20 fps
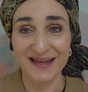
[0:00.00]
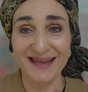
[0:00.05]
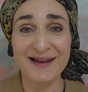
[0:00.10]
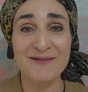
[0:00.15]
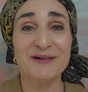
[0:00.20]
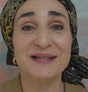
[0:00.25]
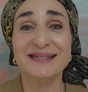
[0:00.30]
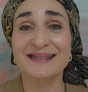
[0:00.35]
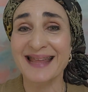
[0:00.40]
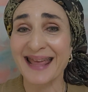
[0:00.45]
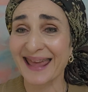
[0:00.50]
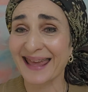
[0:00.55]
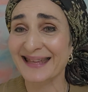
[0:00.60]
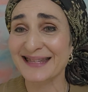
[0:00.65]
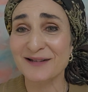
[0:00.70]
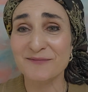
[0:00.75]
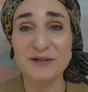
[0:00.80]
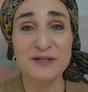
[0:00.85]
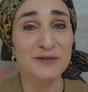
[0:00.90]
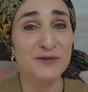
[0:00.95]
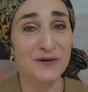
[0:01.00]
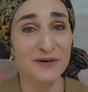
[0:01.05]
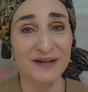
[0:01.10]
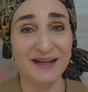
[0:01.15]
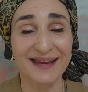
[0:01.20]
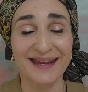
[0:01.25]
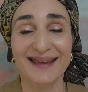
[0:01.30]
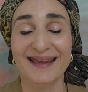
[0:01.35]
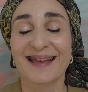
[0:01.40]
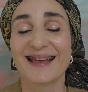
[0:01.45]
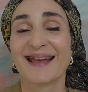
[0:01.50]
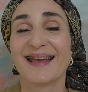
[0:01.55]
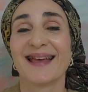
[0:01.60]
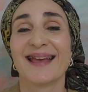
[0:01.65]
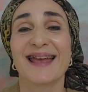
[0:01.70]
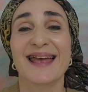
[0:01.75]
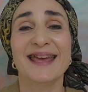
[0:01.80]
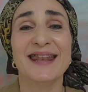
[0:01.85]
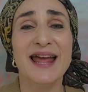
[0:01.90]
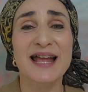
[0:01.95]
it was stained, it was dirty,
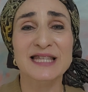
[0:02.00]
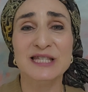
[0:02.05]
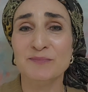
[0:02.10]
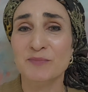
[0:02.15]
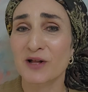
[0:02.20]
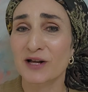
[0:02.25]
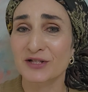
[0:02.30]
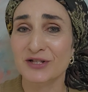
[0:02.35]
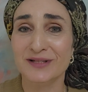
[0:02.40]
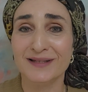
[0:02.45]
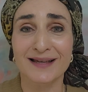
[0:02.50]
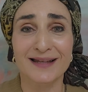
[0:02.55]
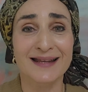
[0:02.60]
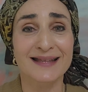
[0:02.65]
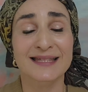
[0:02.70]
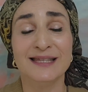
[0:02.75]
it had splotches on it.